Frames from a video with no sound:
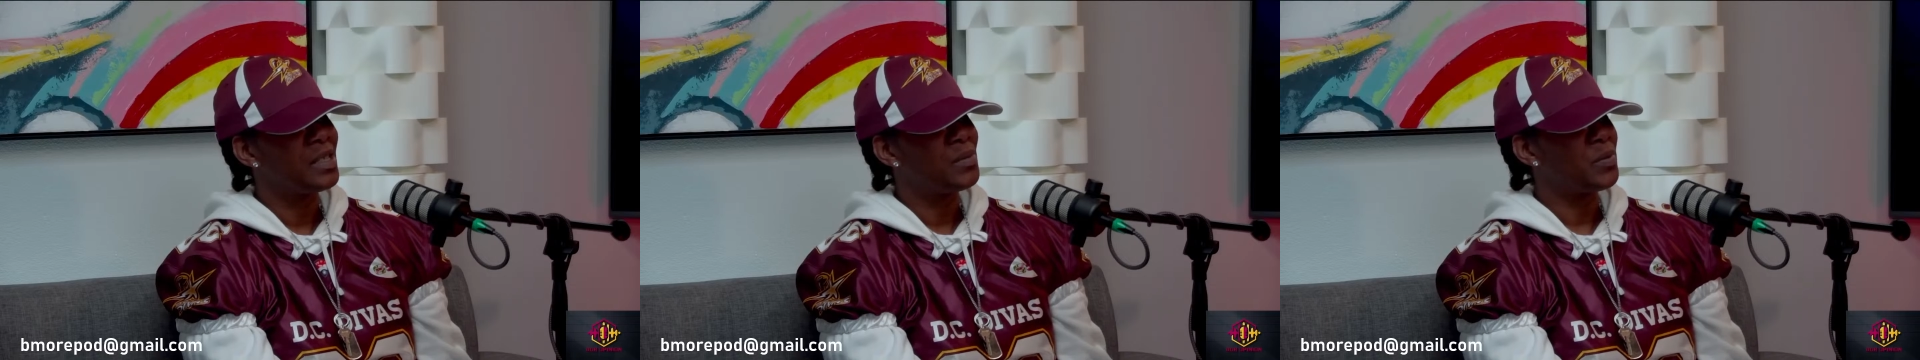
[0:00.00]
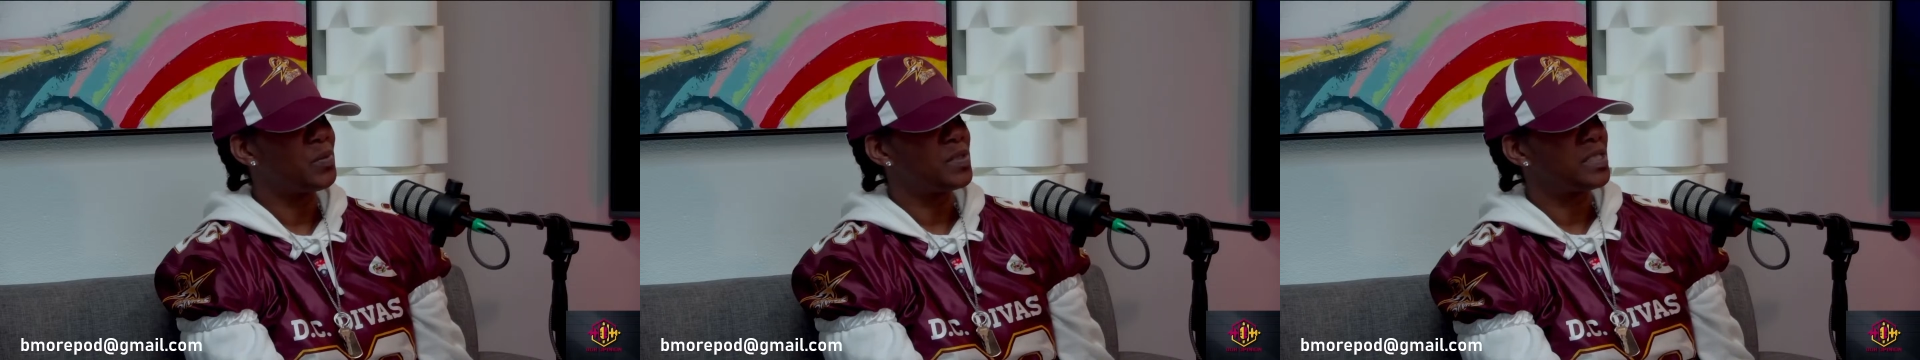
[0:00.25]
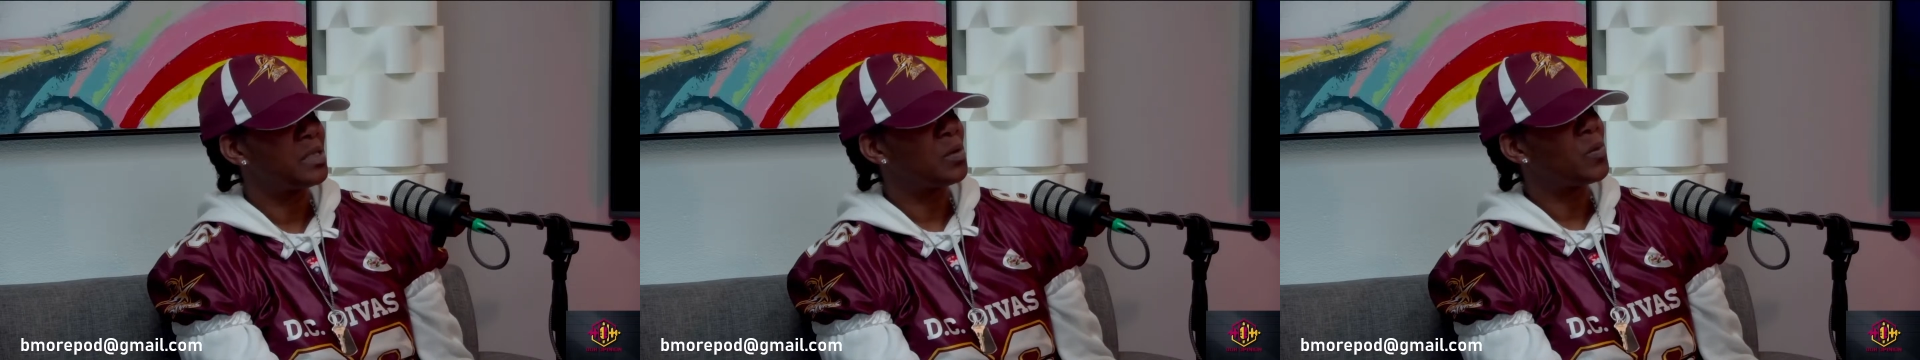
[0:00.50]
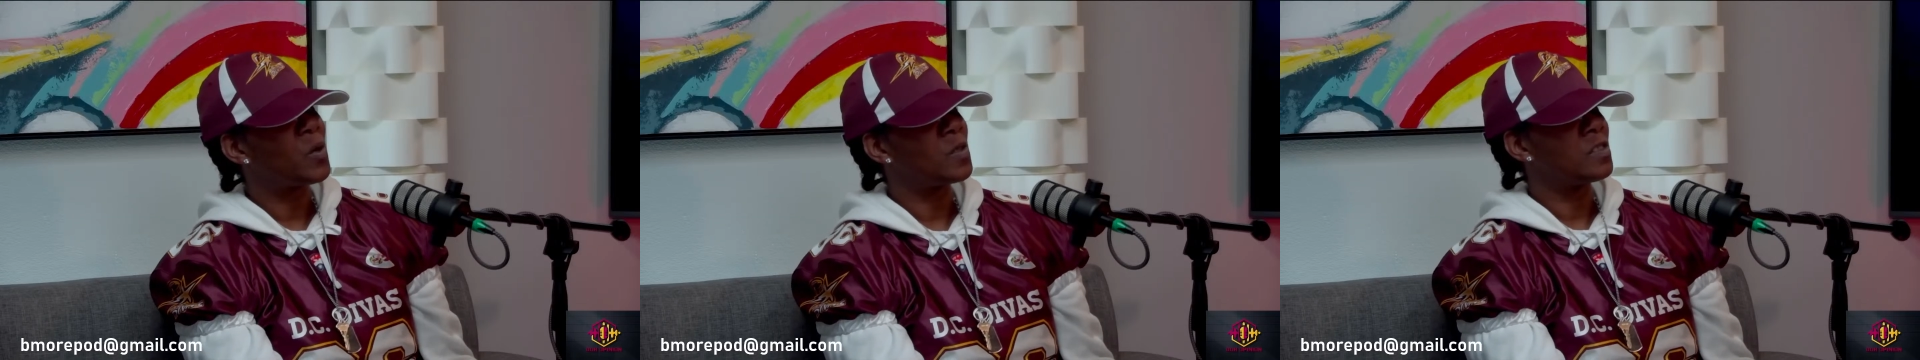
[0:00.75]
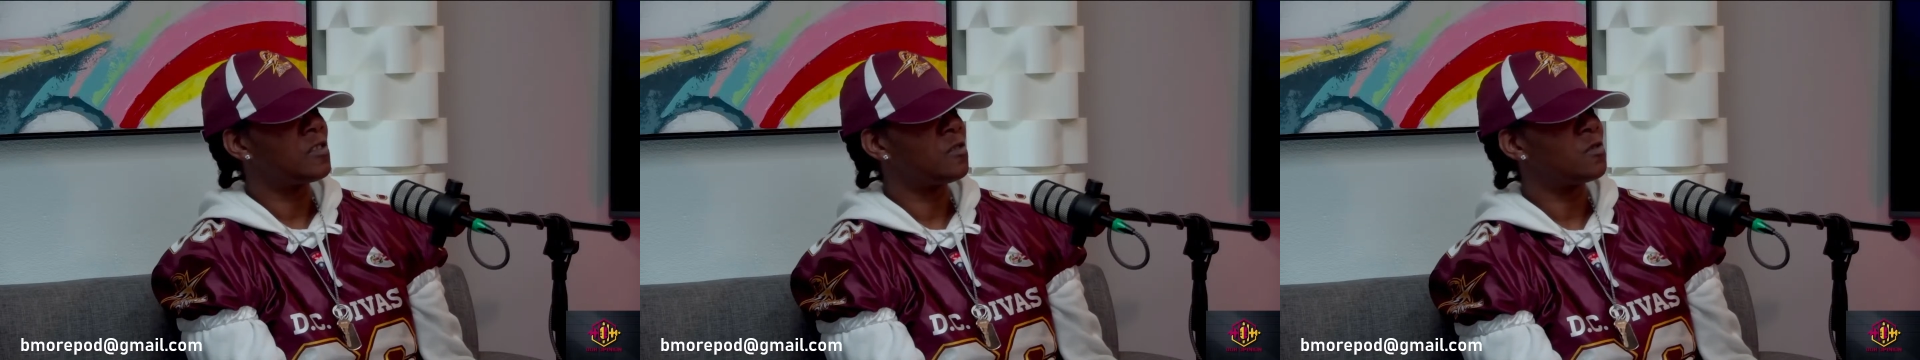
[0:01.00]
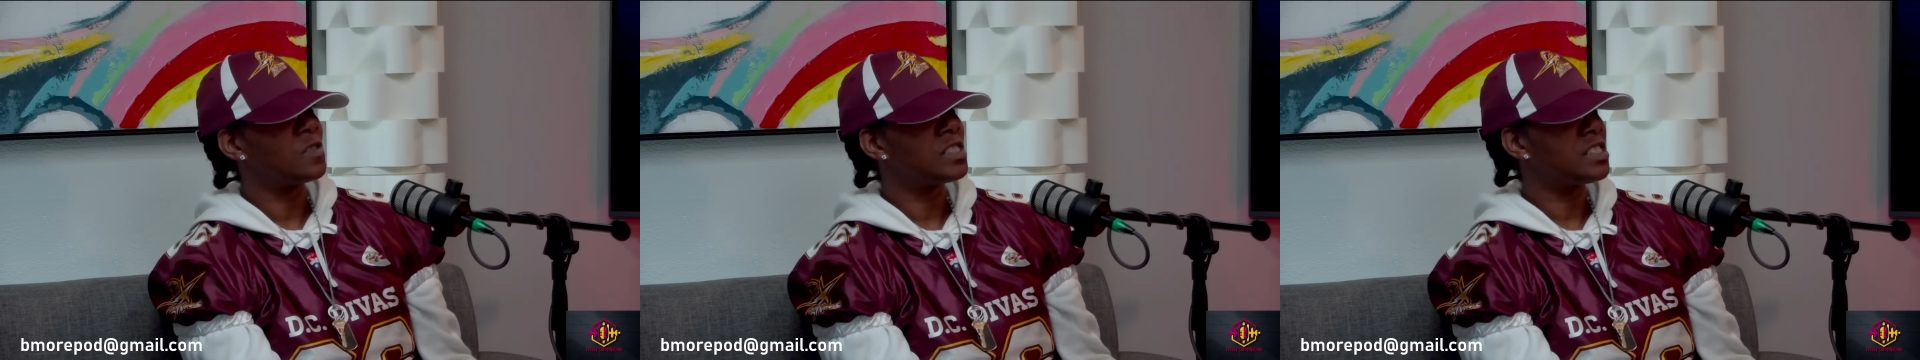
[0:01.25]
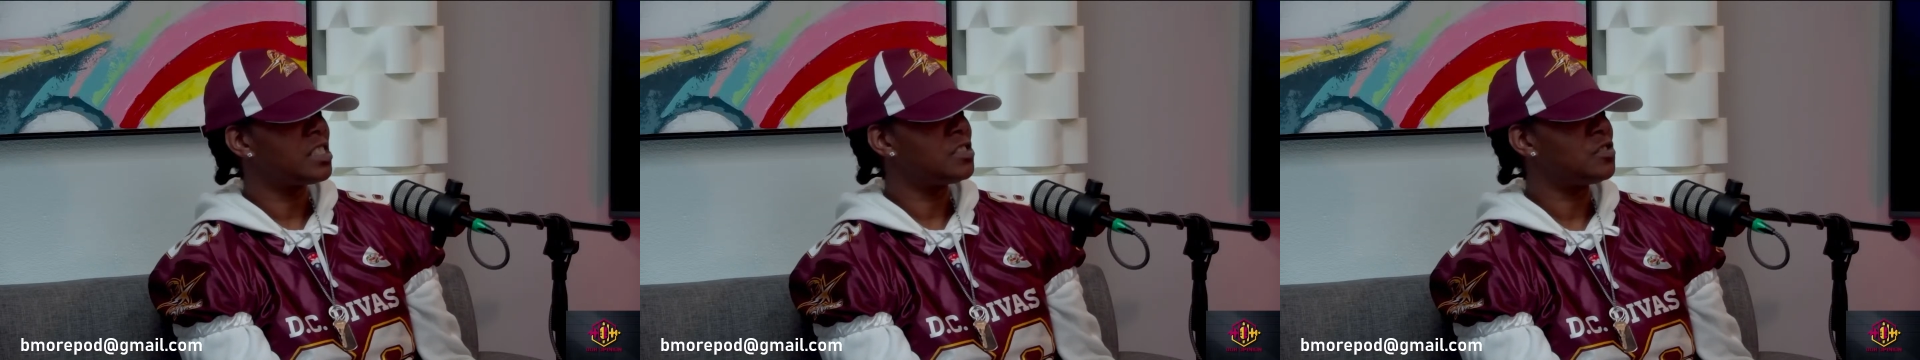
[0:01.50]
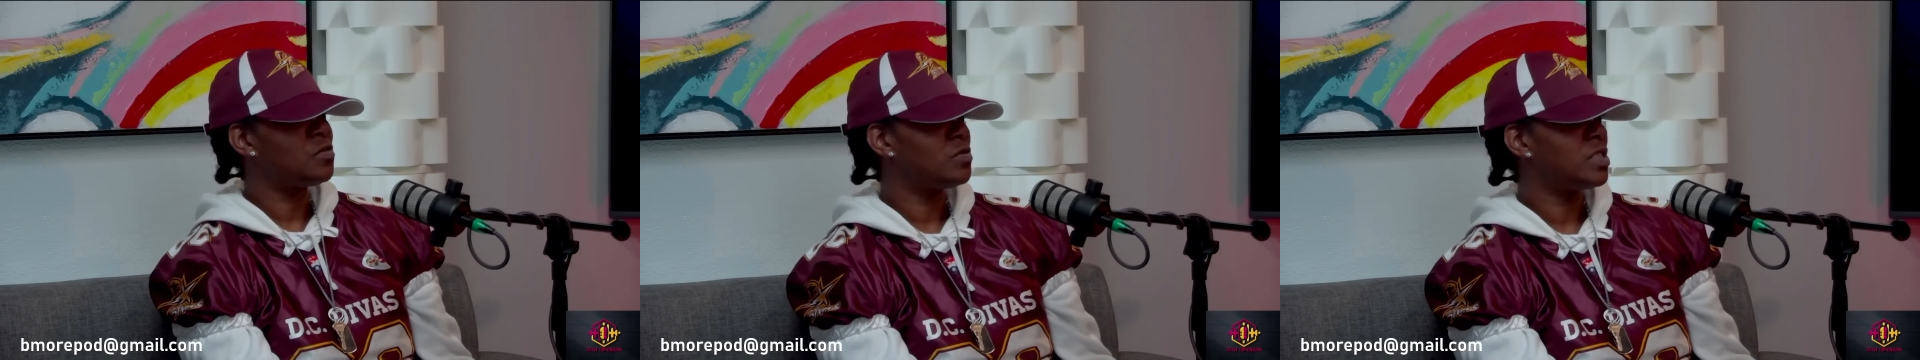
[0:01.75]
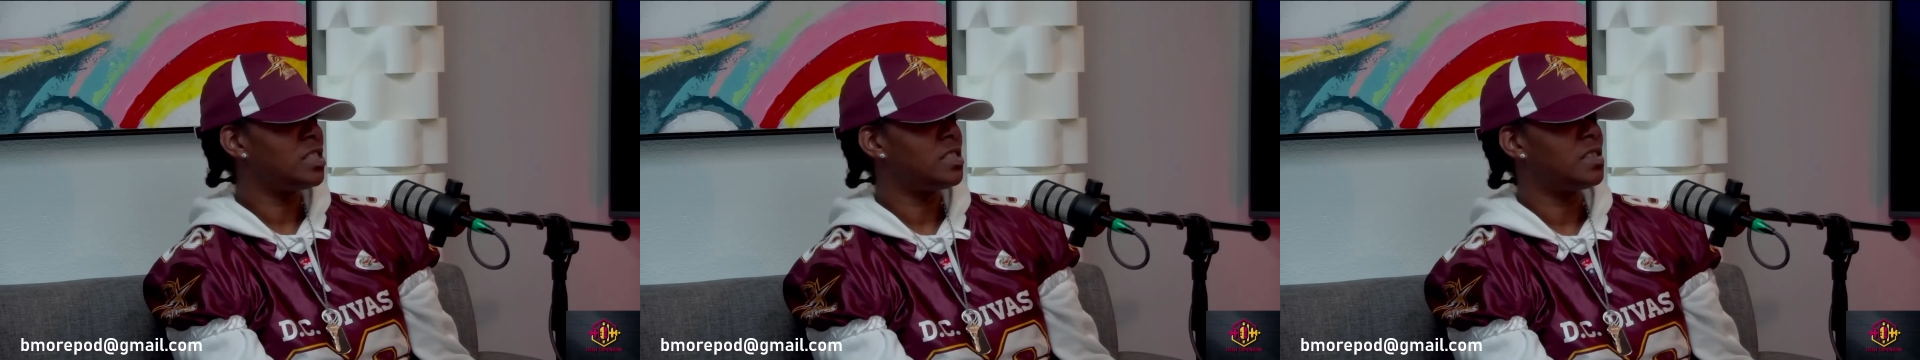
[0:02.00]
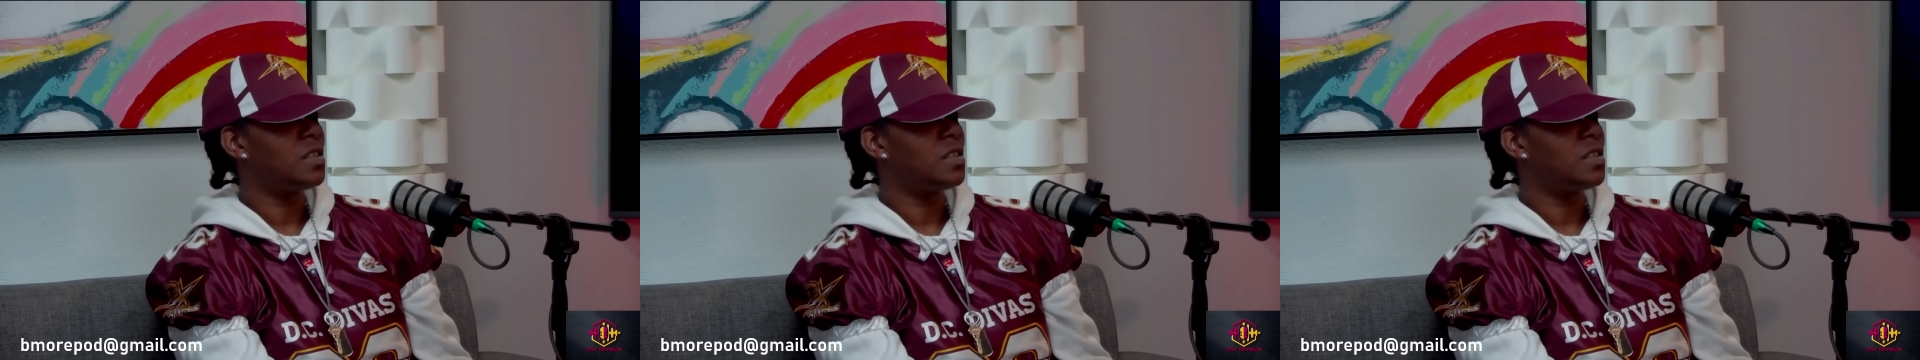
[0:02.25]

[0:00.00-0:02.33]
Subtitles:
People think about this injury.